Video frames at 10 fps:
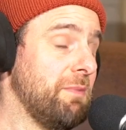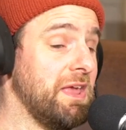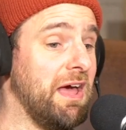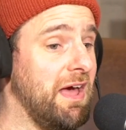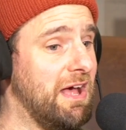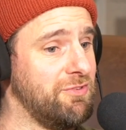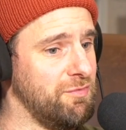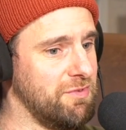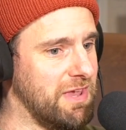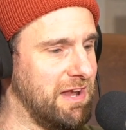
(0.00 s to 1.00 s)
But yeah, hats
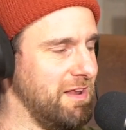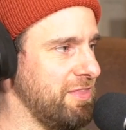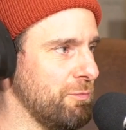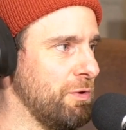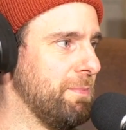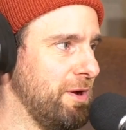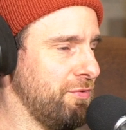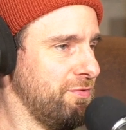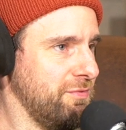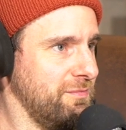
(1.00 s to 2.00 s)
off to Canyon. I think we
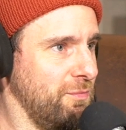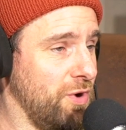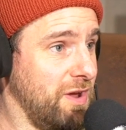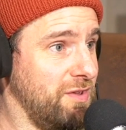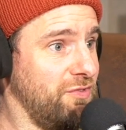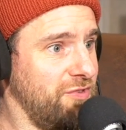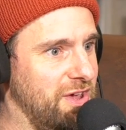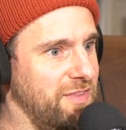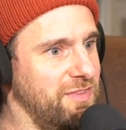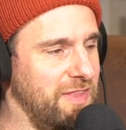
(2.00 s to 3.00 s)
both were
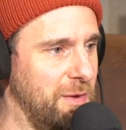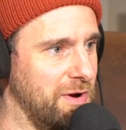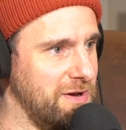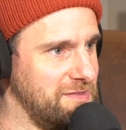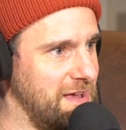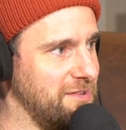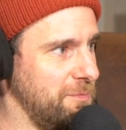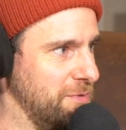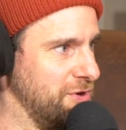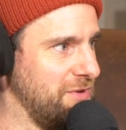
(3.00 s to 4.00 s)
concerned that they were going to take
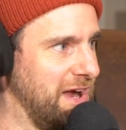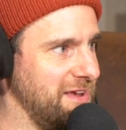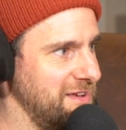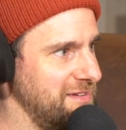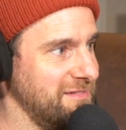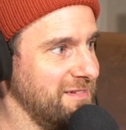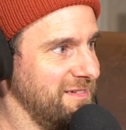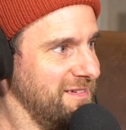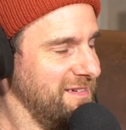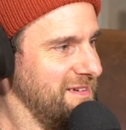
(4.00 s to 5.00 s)
something great and
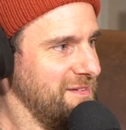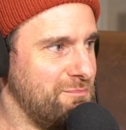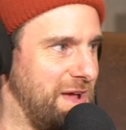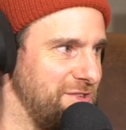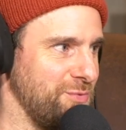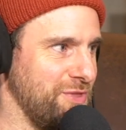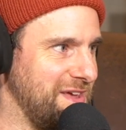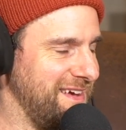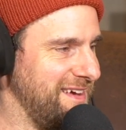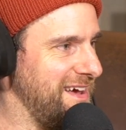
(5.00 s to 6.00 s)
mess with
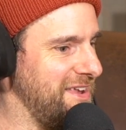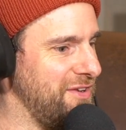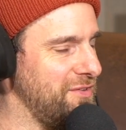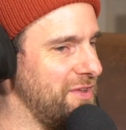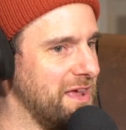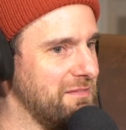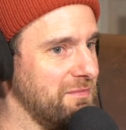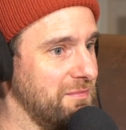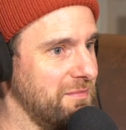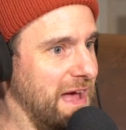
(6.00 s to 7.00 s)
it, and they
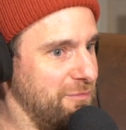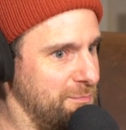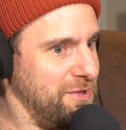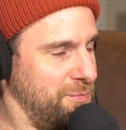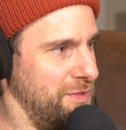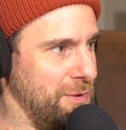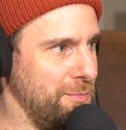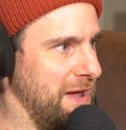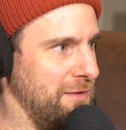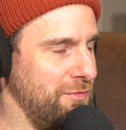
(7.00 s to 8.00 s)
have messed with it.
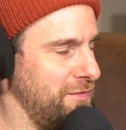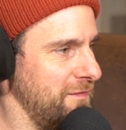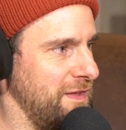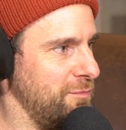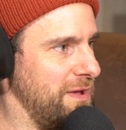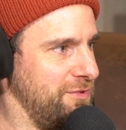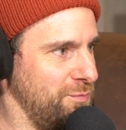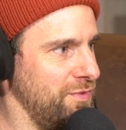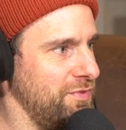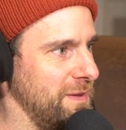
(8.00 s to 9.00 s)
But everything they've messed
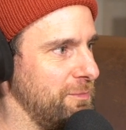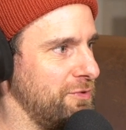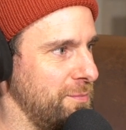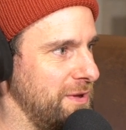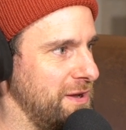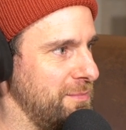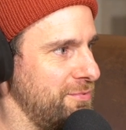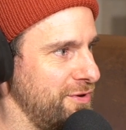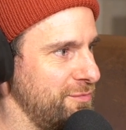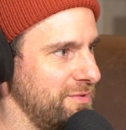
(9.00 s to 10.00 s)
with seems to be an
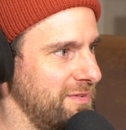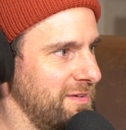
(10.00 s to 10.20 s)
improvement.